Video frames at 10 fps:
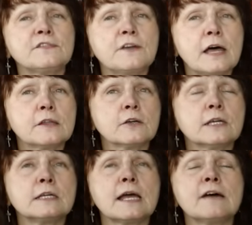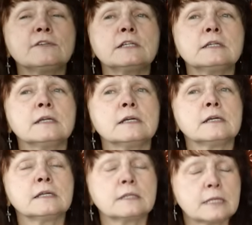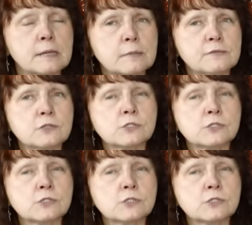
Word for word: the Father in heaven, in the name of your